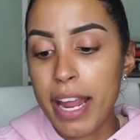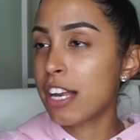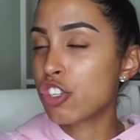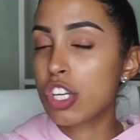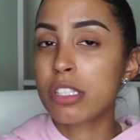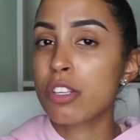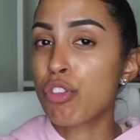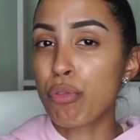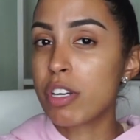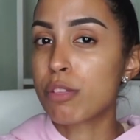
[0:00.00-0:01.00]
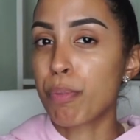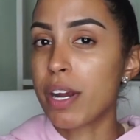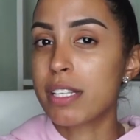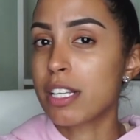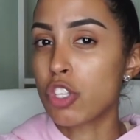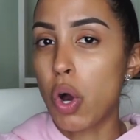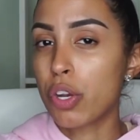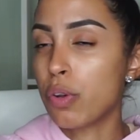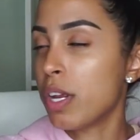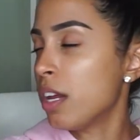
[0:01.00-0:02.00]
and just 3 sprays is all
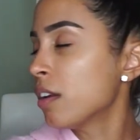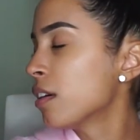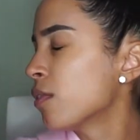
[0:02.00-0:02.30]
you need.